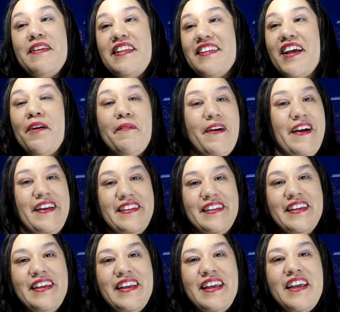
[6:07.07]
I mean, come
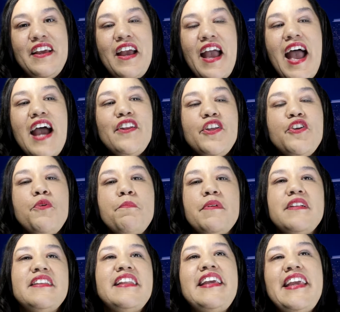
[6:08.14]
on. How do you
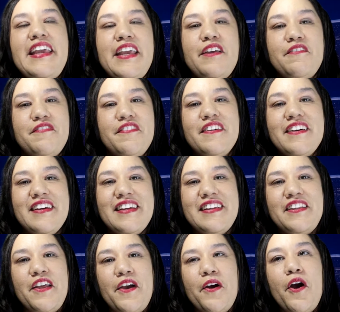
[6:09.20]
believe,
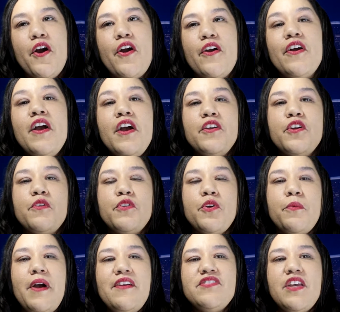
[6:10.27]
you know, or
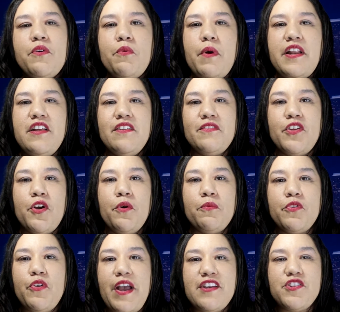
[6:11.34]
your wife's like, why, you
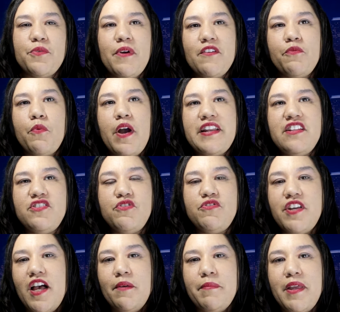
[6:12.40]
know, you ask your wife, why didn't
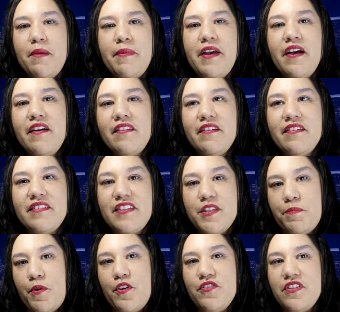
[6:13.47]
you tell me about
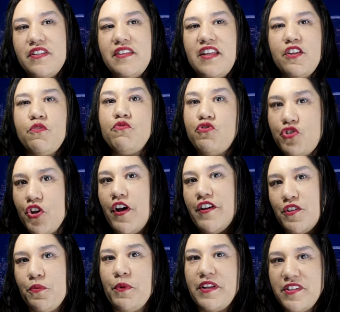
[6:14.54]
this person that you
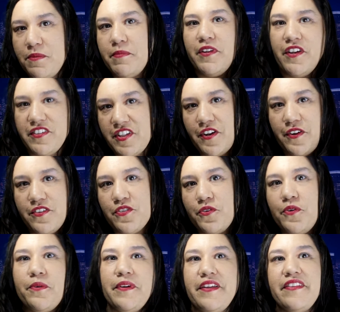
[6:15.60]
just went to military
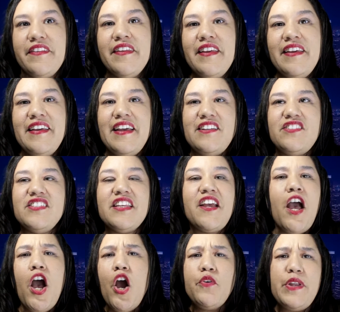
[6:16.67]
school with? And she's
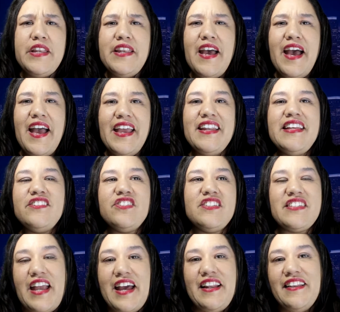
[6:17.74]
like, oh, didn't I? And he
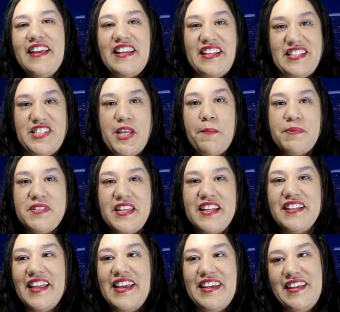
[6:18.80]
just kind of like accepts
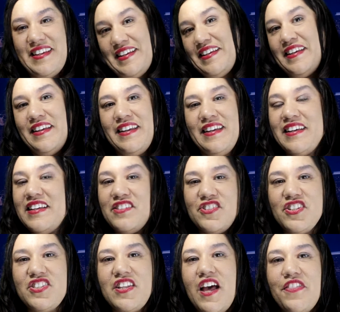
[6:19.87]
it. Like,
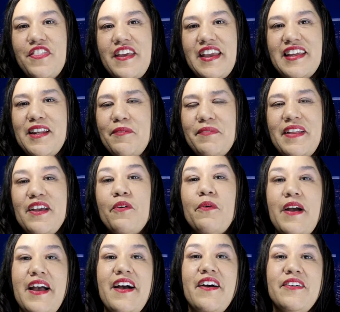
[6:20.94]
it's just nothing. And I'm
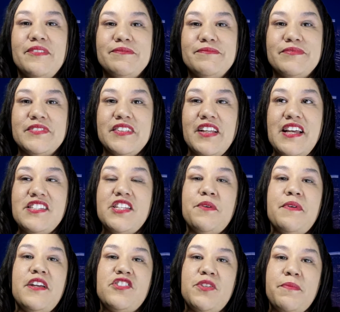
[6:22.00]
like, wow, I
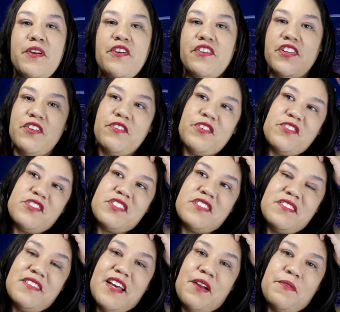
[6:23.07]
see why she married you. You're
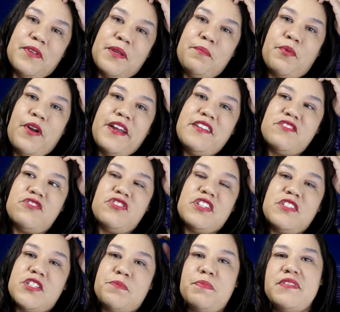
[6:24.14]
just not really bright, so
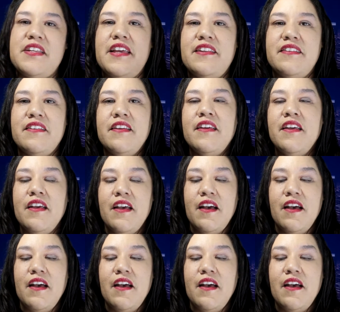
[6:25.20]
you can just pretend.